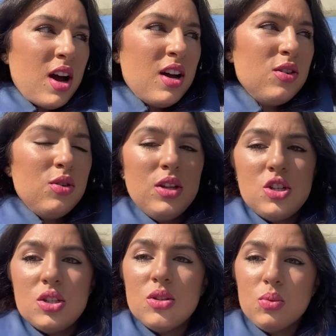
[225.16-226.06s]
I don't know, they
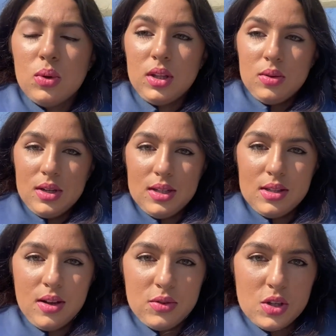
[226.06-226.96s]
just do really unique
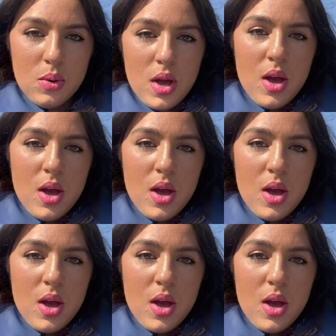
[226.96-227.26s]
stuff. So